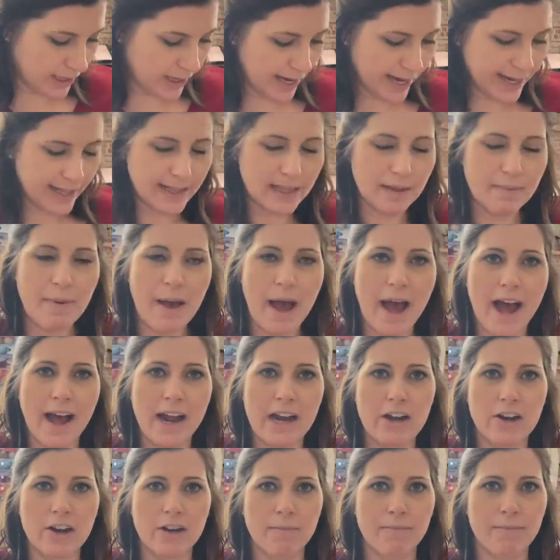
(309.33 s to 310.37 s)
like the
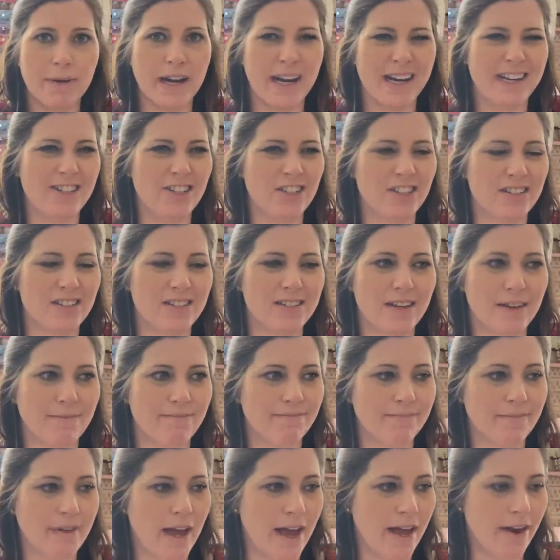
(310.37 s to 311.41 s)
pattern, but I just,
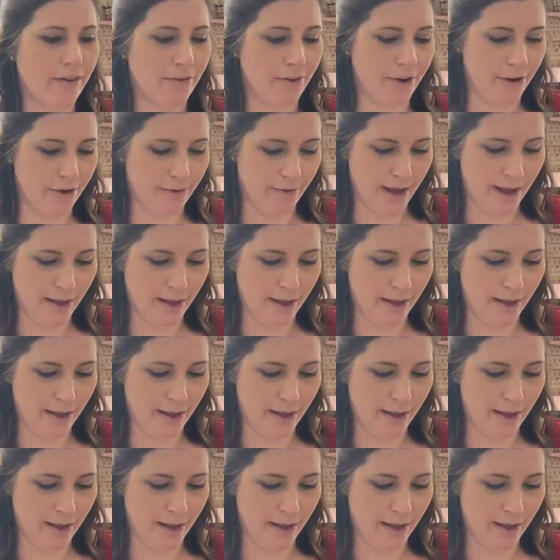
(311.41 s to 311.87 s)
I don't know.